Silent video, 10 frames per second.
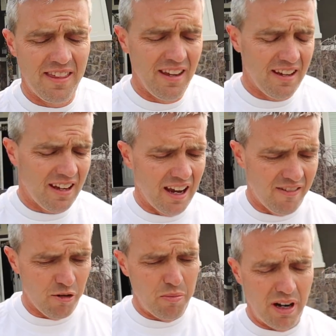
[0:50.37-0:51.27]
think
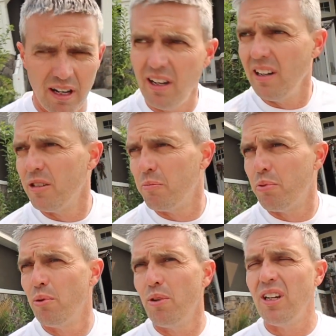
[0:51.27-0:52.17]
everybody is
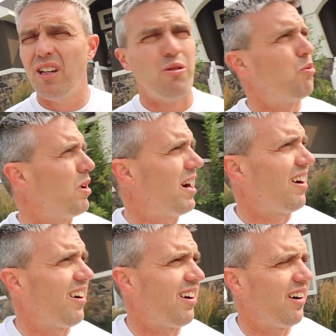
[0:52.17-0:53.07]
pretty
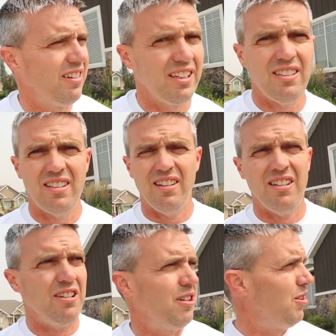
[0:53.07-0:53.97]
aware, at least in the
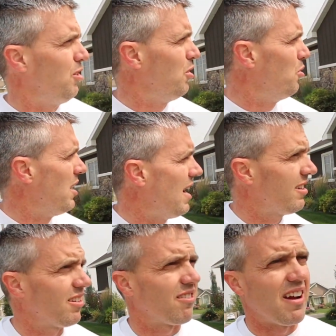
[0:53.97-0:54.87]

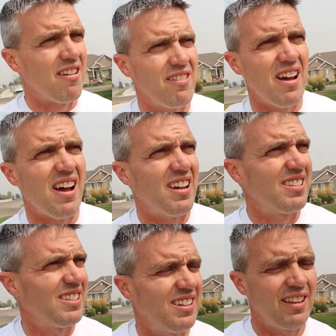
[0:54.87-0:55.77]
US around
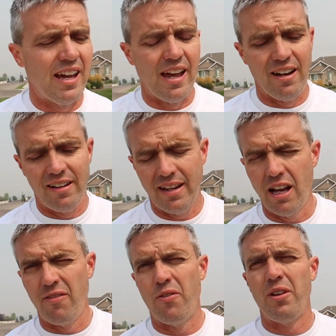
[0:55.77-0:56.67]
us, that
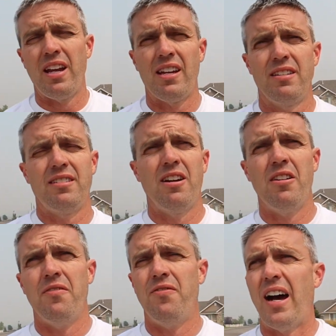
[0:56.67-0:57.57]
California has a
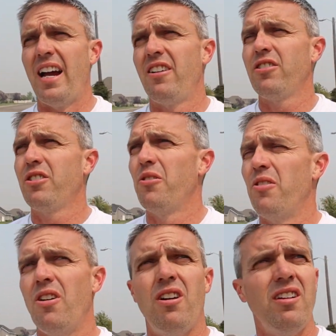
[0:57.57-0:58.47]
ton of fires
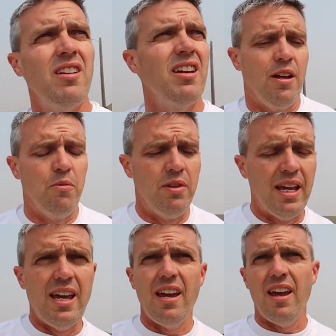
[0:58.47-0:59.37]
going on. And when
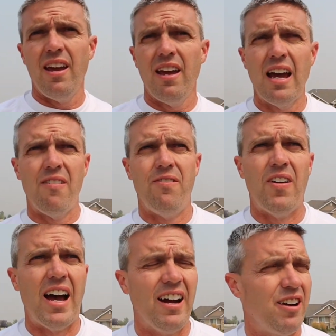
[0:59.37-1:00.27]
they have
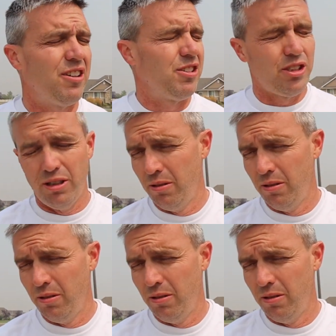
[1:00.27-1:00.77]
fires